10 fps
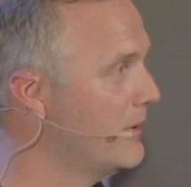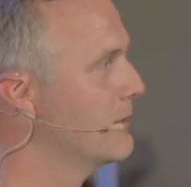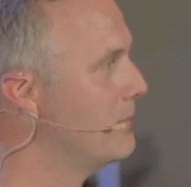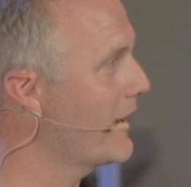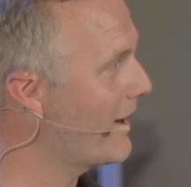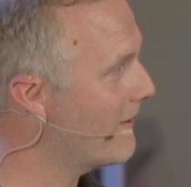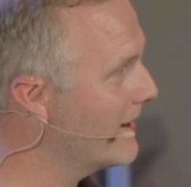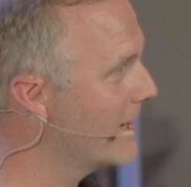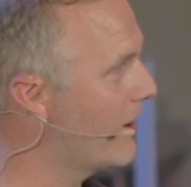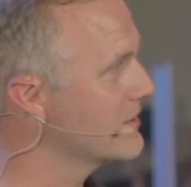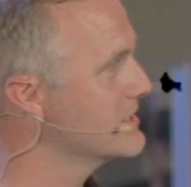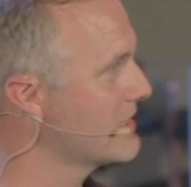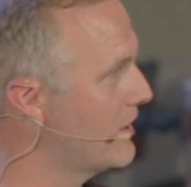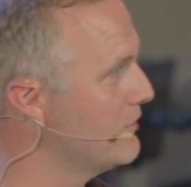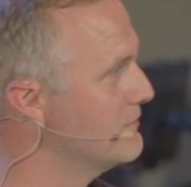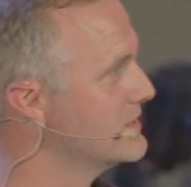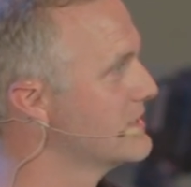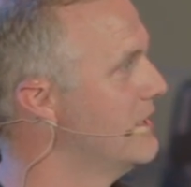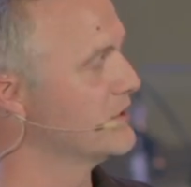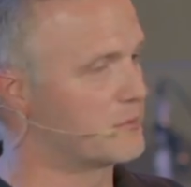comparing
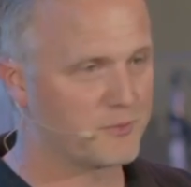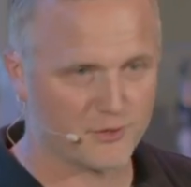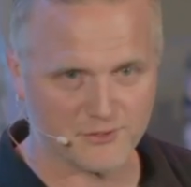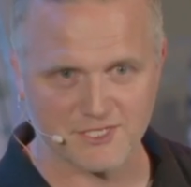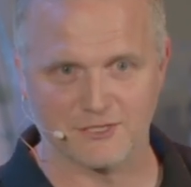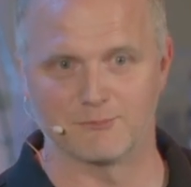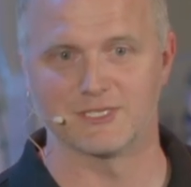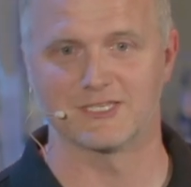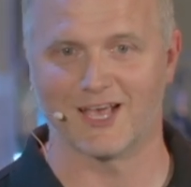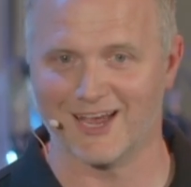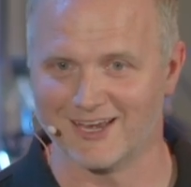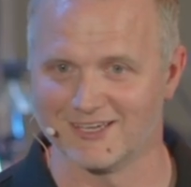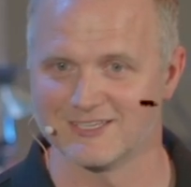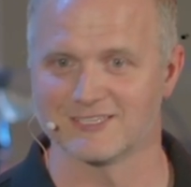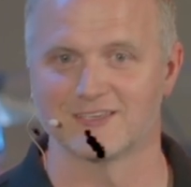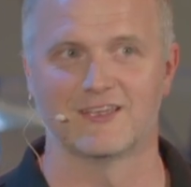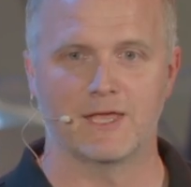ourselves to the person beside us.